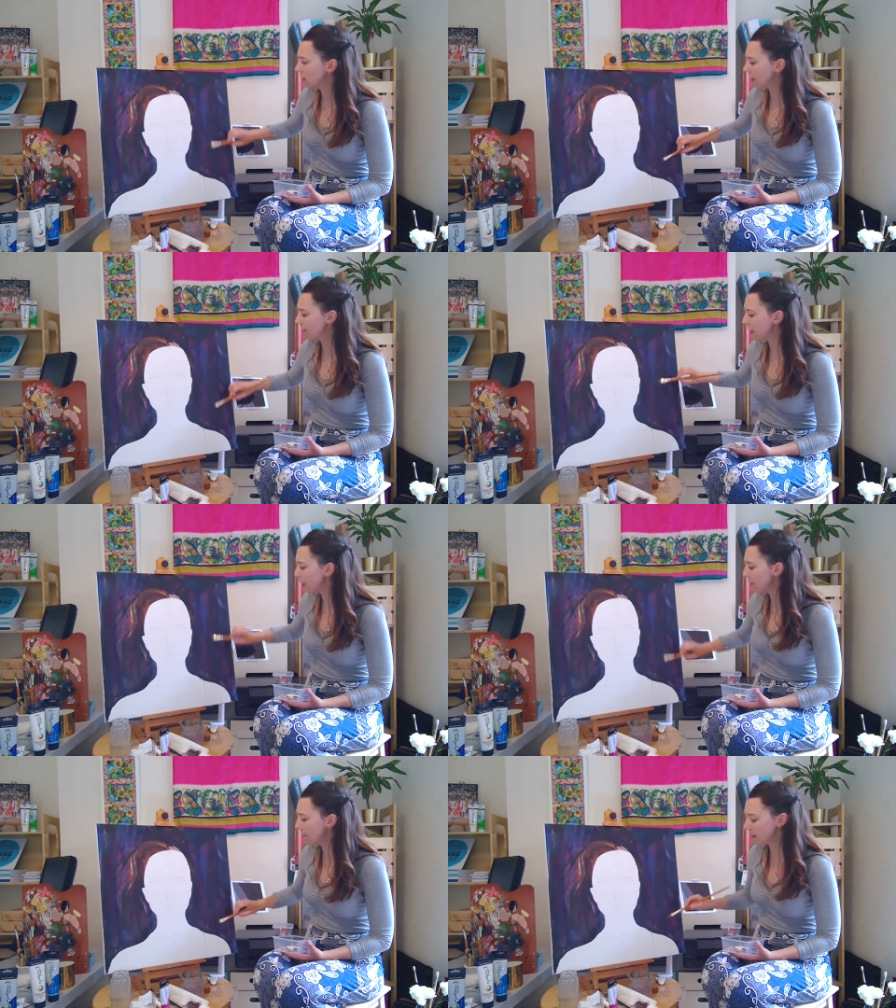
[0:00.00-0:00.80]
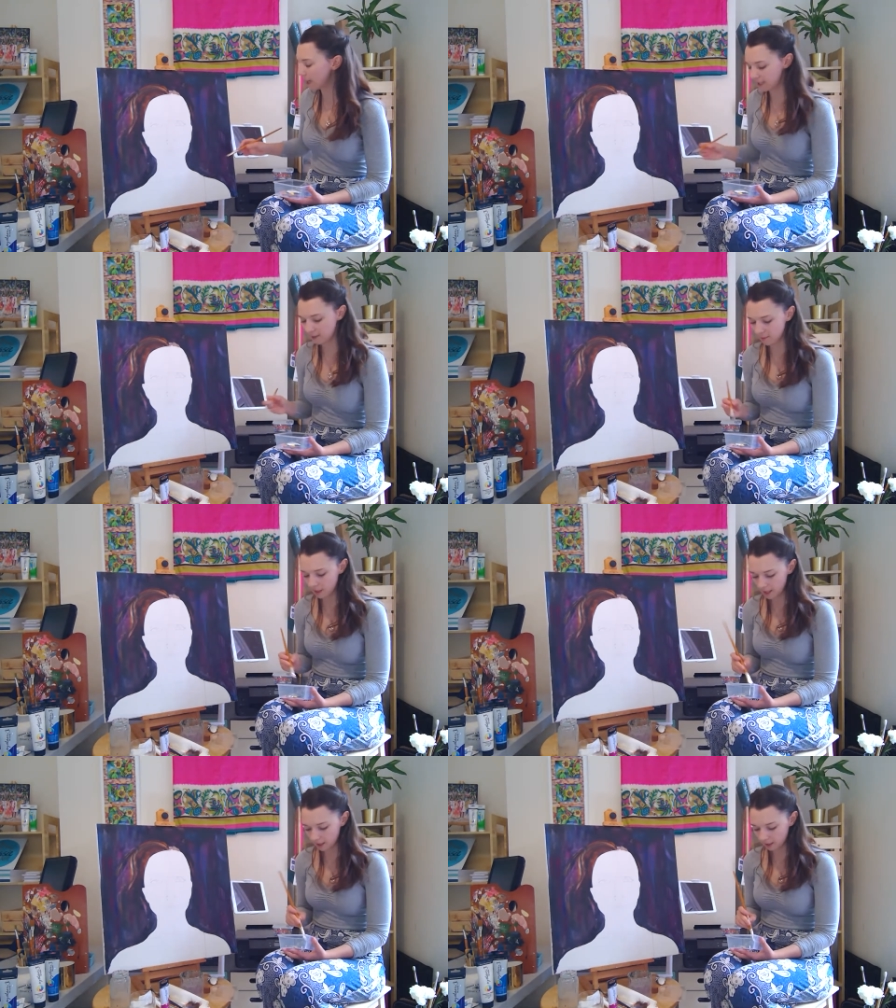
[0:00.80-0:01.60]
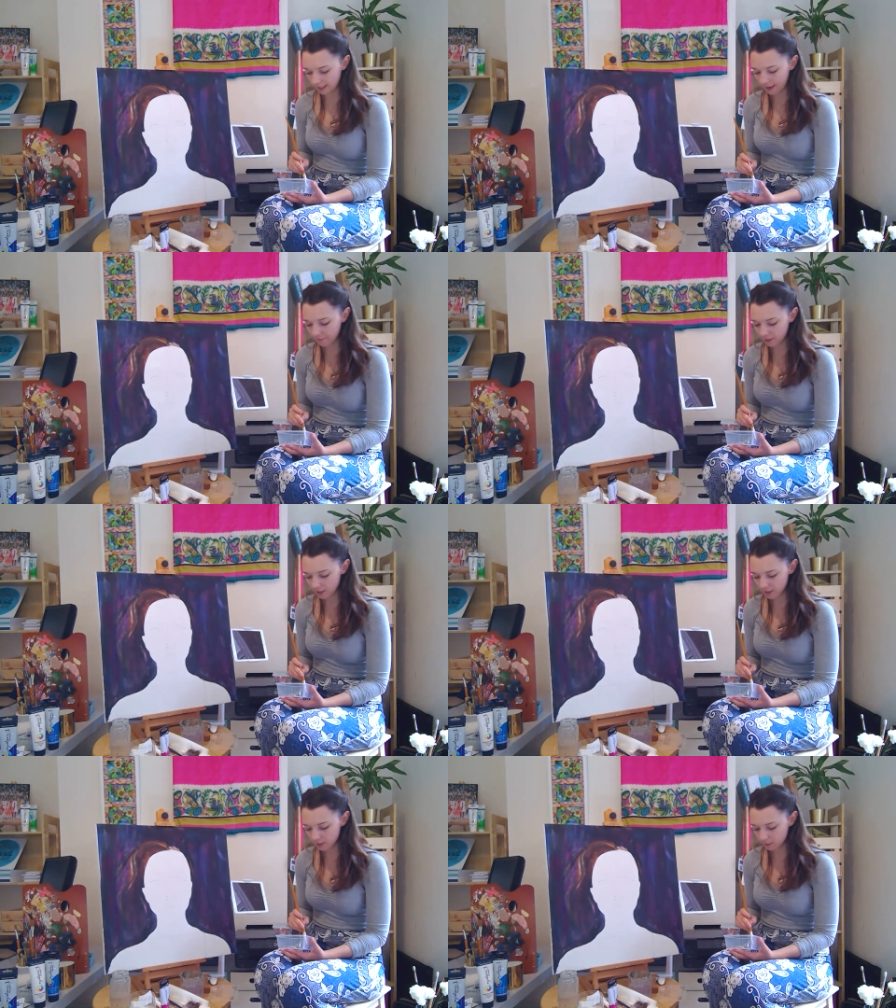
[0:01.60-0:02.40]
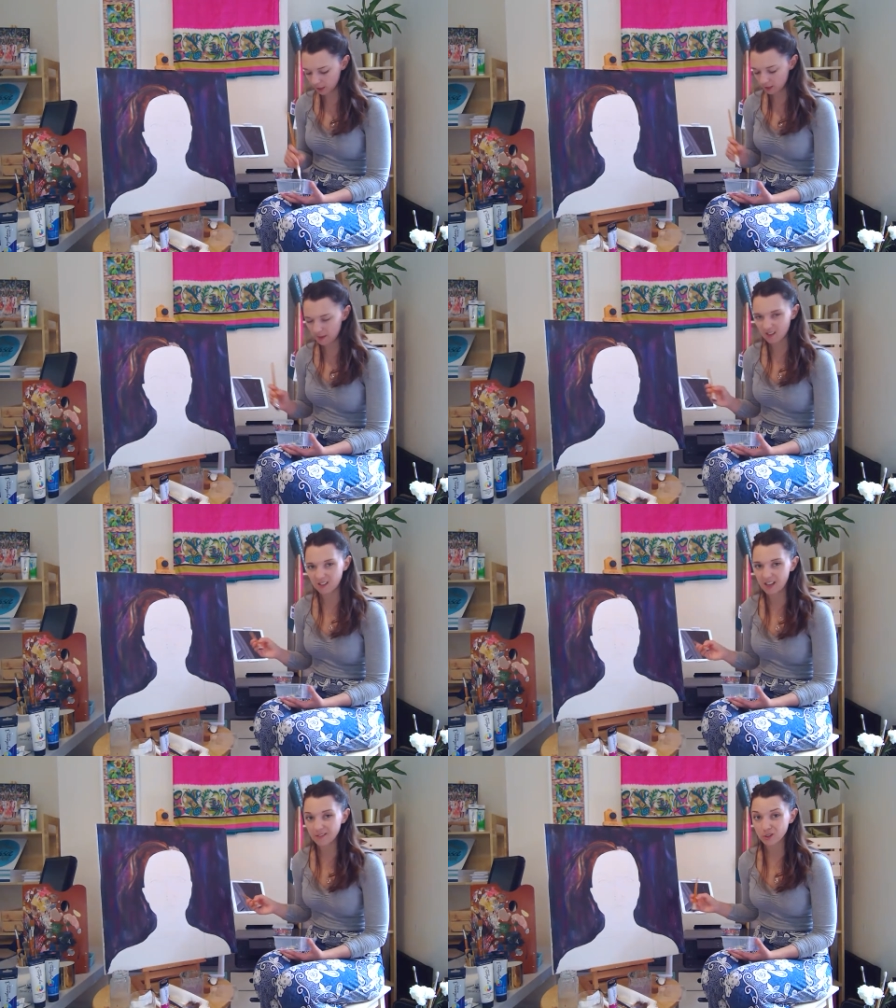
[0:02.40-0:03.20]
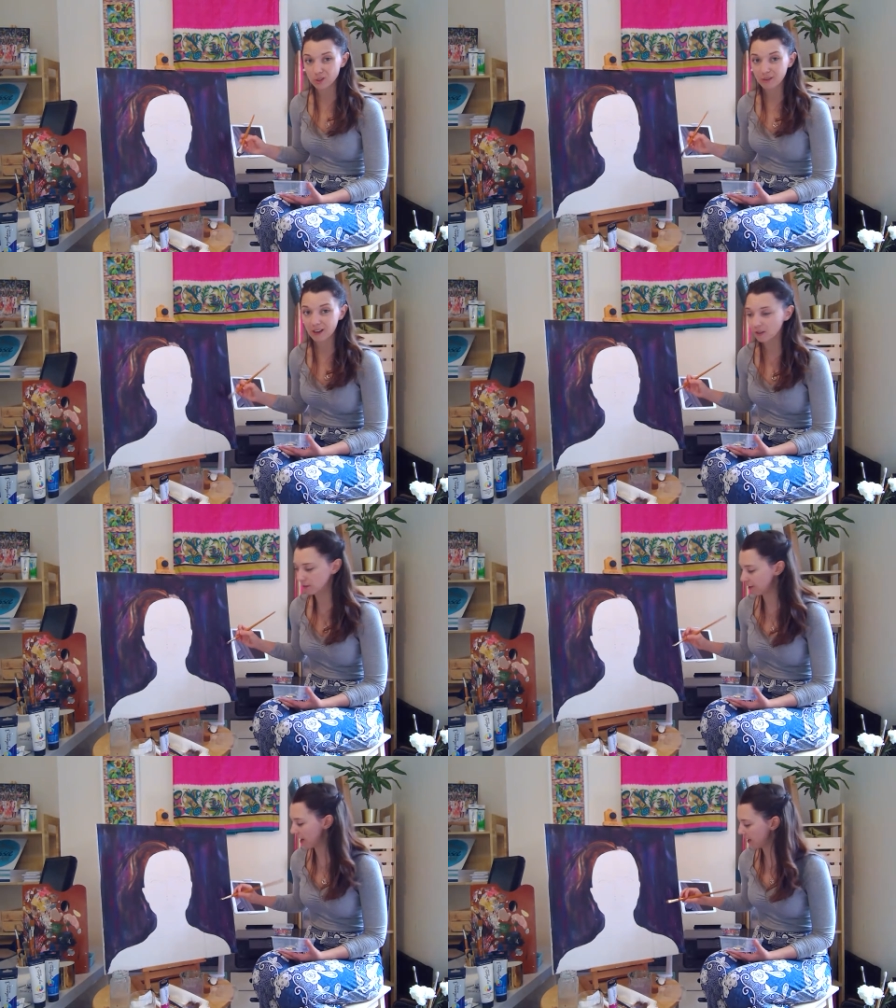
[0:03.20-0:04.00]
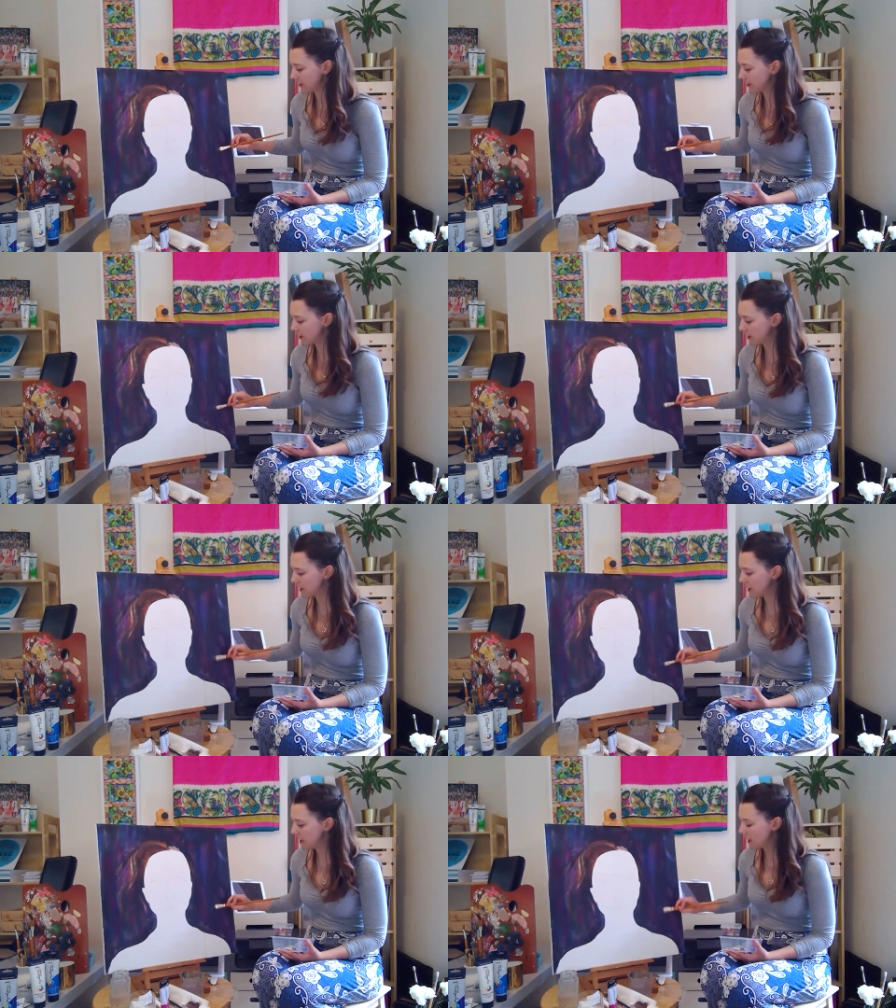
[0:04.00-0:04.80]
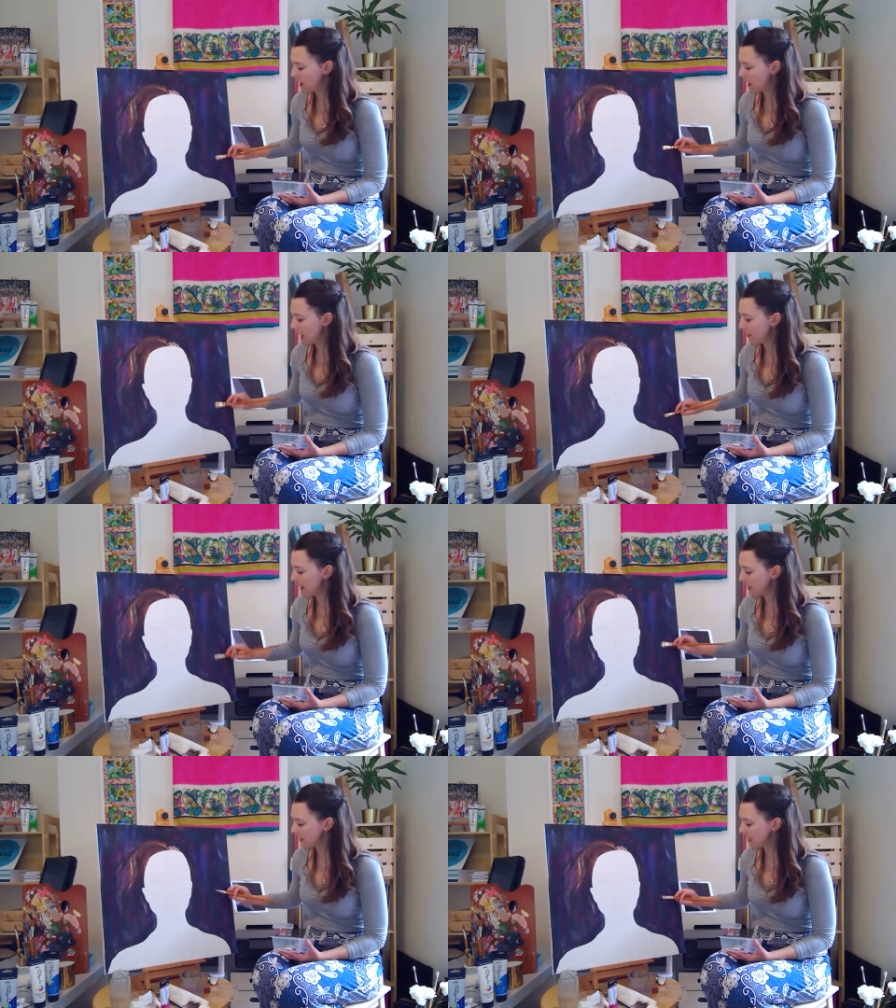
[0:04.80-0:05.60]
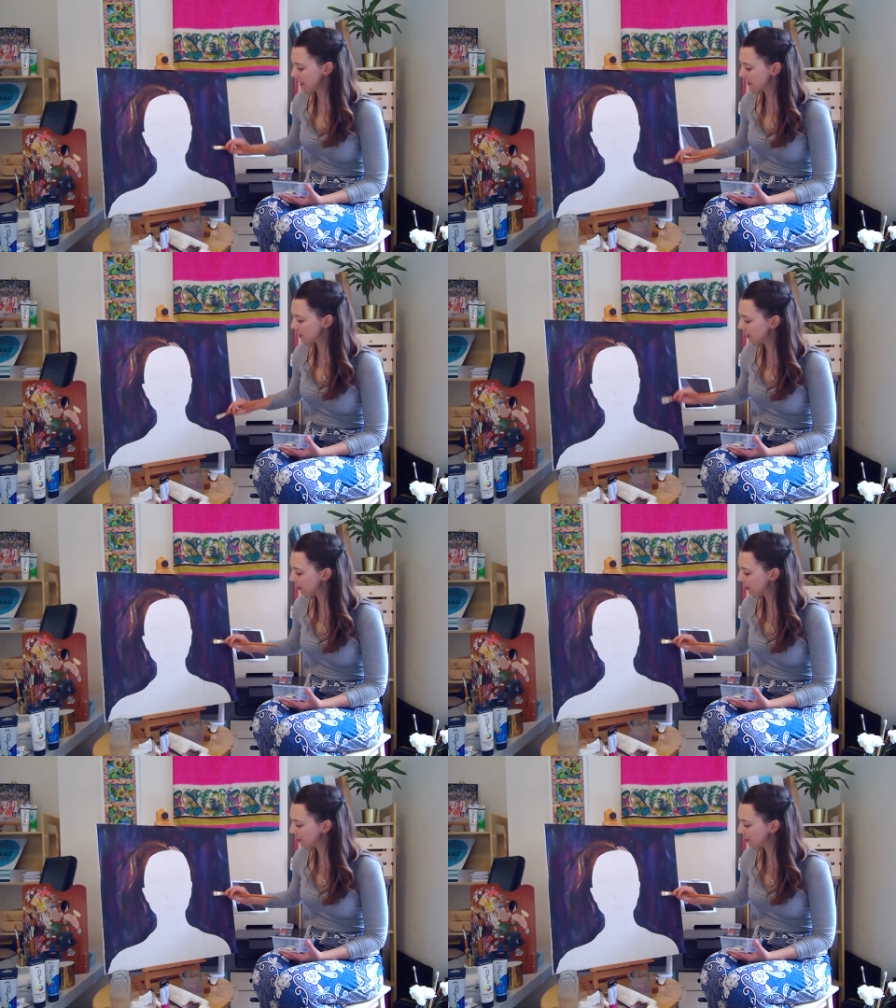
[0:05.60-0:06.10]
I think I remember getting like a canvas when I was about 11 or 12, and I painted